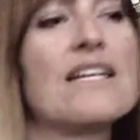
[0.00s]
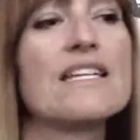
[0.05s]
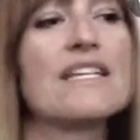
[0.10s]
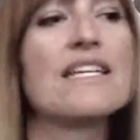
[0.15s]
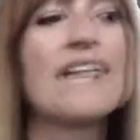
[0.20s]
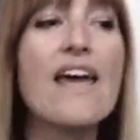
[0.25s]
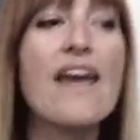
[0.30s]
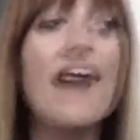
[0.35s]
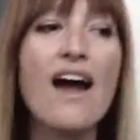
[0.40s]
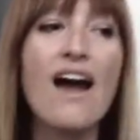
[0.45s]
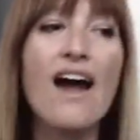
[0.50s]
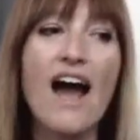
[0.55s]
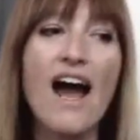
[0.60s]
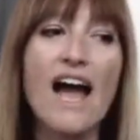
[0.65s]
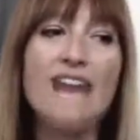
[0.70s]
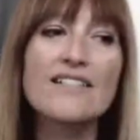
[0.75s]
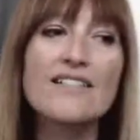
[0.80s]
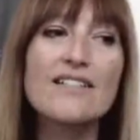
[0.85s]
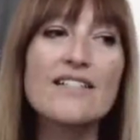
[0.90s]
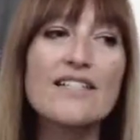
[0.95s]

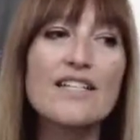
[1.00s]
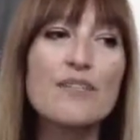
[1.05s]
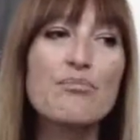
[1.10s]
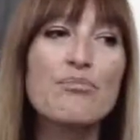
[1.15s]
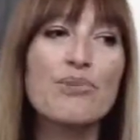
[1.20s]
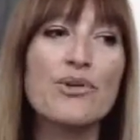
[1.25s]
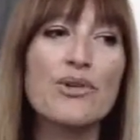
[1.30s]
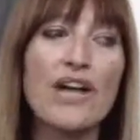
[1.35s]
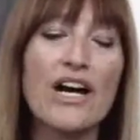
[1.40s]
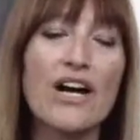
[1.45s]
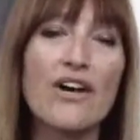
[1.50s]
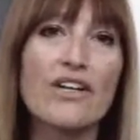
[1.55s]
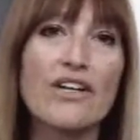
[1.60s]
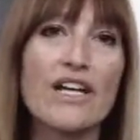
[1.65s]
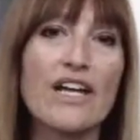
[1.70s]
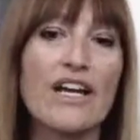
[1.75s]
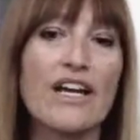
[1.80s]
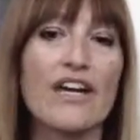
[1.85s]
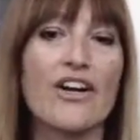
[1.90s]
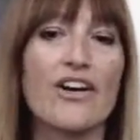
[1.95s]
I see brown
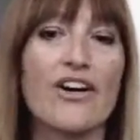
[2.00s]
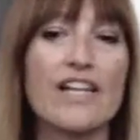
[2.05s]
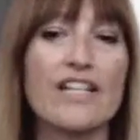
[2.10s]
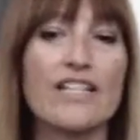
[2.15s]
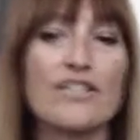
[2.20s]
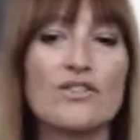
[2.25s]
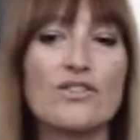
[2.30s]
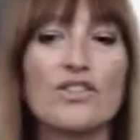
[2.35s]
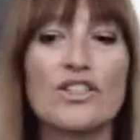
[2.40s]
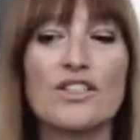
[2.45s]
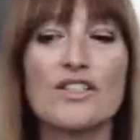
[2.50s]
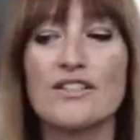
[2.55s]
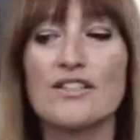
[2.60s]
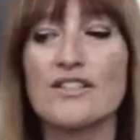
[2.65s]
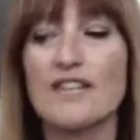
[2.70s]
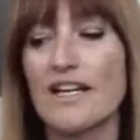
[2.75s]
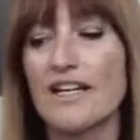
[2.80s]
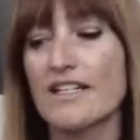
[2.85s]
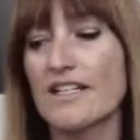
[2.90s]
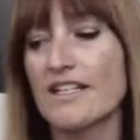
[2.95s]
hair, and it
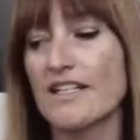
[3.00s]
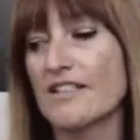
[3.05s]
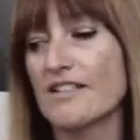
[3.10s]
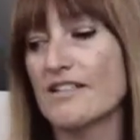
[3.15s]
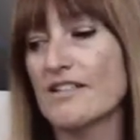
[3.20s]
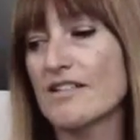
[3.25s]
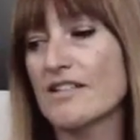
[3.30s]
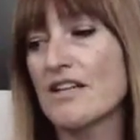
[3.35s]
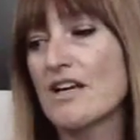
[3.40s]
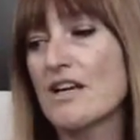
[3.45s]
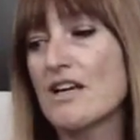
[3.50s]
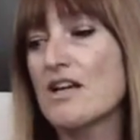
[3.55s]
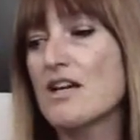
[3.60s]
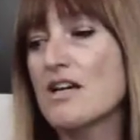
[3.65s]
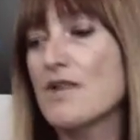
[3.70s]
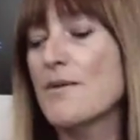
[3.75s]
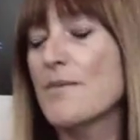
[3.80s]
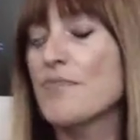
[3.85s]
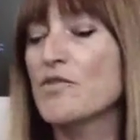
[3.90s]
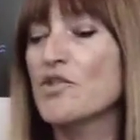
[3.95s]
looks like
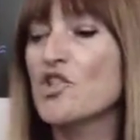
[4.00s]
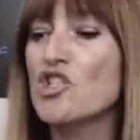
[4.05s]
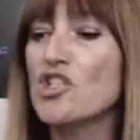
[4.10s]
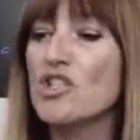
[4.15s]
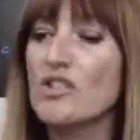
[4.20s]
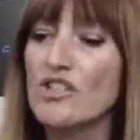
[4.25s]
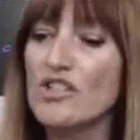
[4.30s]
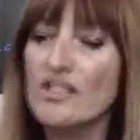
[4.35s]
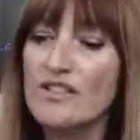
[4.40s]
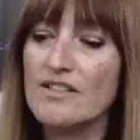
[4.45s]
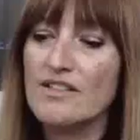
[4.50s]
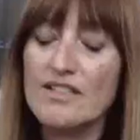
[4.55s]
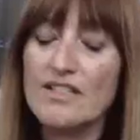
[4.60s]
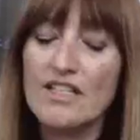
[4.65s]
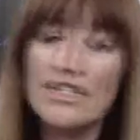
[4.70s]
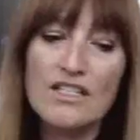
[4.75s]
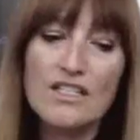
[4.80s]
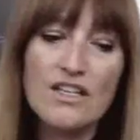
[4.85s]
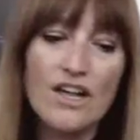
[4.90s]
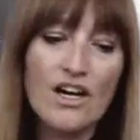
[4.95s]
she looks
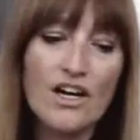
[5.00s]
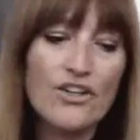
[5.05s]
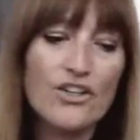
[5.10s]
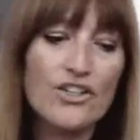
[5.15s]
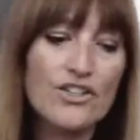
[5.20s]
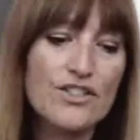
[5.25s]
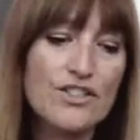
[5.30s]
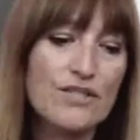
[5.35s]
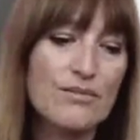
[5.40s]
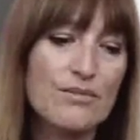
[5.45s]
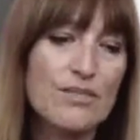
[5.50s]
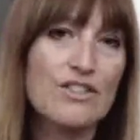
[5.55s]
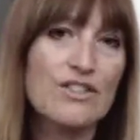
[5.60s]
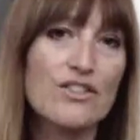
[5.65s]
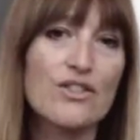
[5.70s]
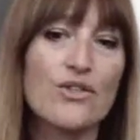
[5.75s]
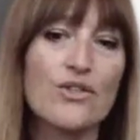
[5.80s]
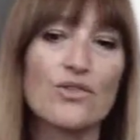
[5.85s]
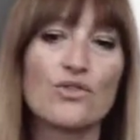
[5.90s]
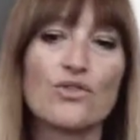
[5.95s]
younger to me,
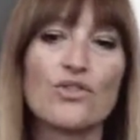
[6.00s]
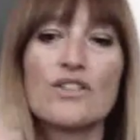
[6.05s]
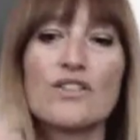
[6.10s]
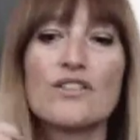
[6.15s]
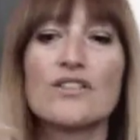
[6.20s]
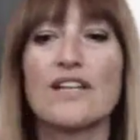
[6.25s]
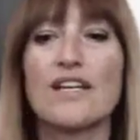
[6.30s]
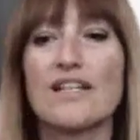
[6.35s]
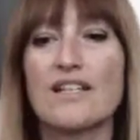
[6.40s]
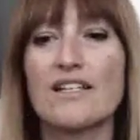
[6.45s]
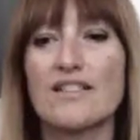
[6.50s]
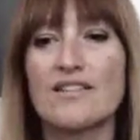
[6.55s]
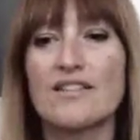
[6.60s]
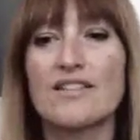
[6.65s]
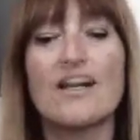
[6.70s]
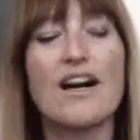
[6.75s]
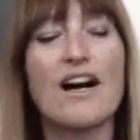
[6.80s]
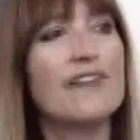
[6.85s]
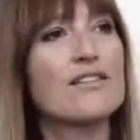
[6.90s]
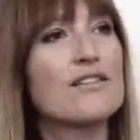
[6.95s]
so it looks like
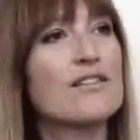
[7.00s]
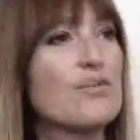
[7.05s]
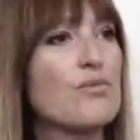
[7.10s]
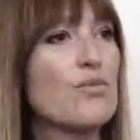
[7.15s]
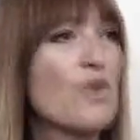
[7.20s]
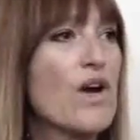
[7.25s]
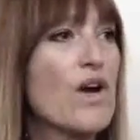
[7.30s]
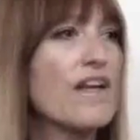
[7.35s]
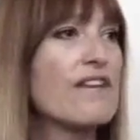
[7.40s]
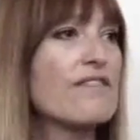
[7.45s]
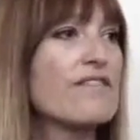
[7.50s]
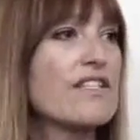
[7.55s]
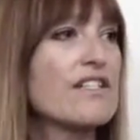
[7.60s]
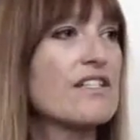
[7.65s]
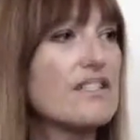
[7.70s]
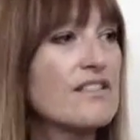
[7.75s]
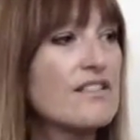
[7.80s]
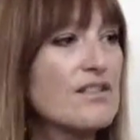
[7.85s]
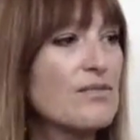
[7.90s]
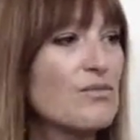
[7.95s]
it's got some waves
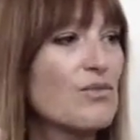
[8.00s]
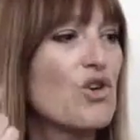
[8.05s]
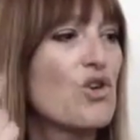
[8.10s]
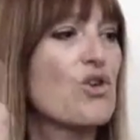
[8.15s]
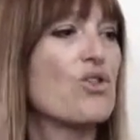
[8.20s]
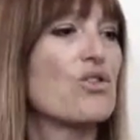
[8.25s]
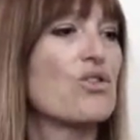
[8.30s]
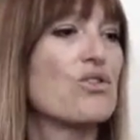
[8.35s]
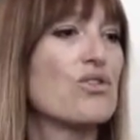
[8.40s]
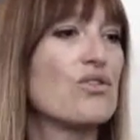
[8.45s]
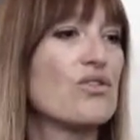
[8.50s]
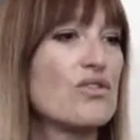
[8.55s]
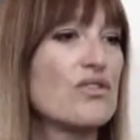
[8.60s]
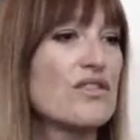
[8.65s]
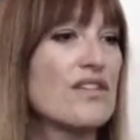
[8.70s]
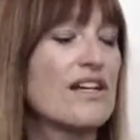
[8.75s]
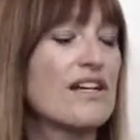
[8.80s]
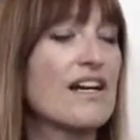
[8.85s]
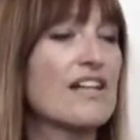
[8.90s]
in it, some curls.